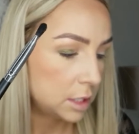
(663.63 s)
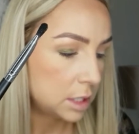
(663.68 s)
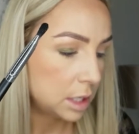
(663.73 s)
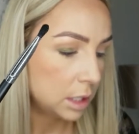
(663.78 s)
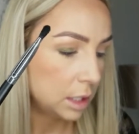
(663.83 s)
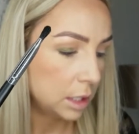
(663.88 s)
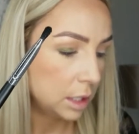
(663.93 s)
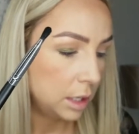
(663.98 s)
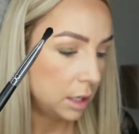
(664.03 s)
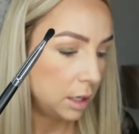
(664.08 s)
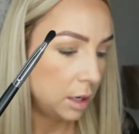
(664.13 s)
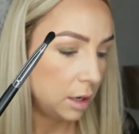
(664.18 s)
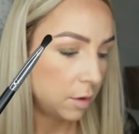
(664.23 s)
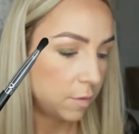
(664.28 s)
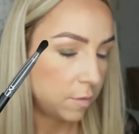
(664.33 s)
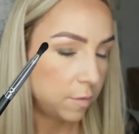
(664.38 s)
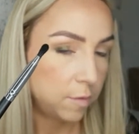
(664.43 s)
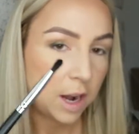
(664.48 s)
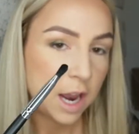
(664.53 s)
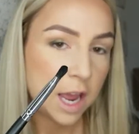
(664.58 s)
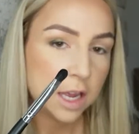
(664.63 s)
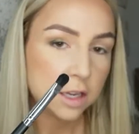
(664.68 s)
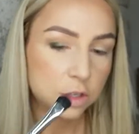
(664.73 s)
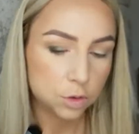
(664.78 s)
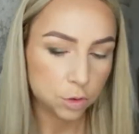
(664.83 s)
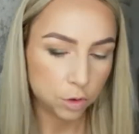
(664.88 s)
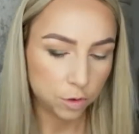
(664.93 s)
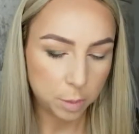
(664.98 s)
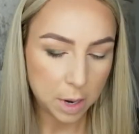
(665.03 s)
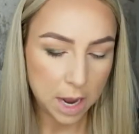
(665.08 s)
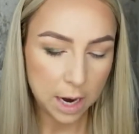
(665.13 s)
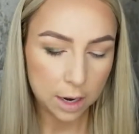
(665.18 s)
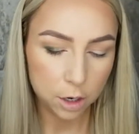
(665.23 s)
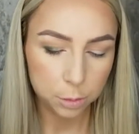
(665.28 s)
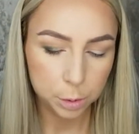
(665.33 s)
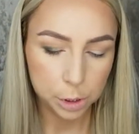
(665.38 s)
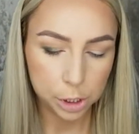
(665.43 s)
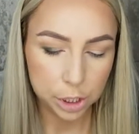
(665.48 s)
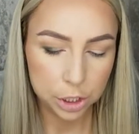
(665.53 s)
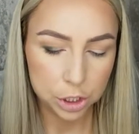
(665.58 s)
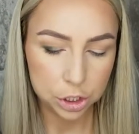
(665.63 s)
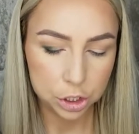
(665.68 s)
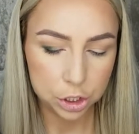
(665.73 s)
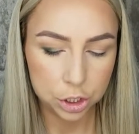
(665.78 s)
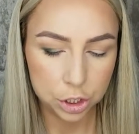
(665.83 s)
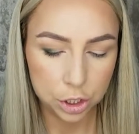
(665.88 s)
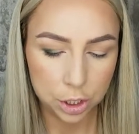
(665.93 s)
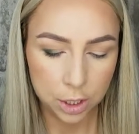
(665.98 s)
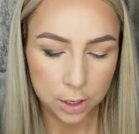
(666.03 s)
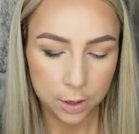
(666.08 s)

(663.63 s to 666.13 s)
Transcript: Daily flat sort of packer brush,